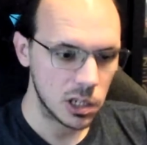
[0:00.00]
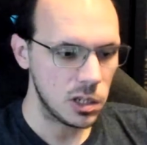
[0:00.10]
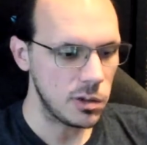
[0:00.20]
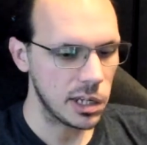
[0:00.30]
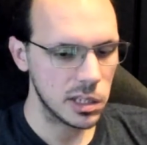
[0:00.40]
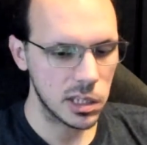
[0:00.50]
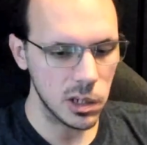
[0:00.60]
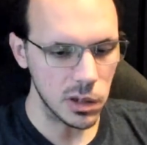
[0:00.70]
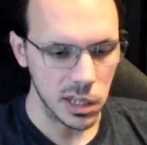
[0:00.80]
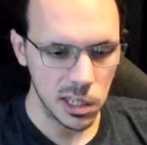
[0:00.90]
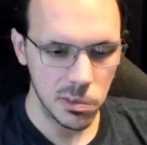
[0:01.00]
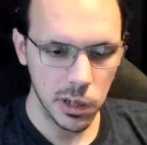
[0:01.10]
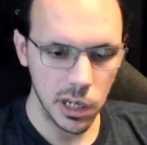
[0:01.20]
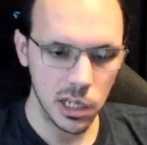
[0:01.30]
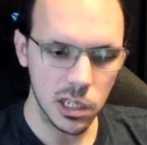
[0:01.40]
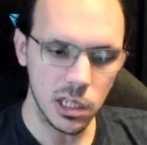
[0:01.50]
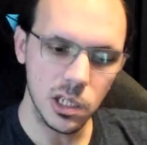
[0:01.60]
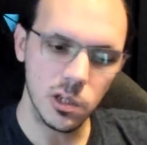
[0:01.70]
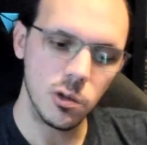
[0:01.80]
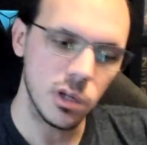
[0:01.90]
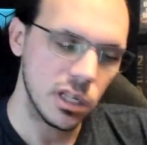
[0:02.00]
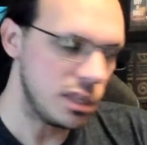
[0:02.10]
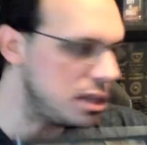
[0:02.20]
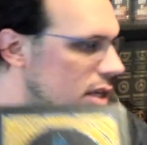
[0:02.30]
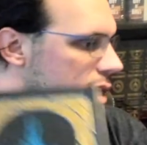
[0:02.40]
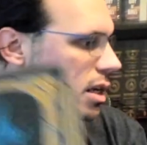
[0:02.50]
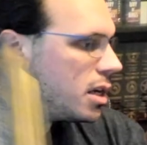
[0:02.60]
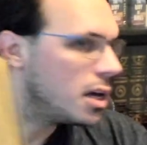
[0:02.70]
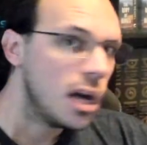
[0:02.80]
Dragonsteel is planning to do the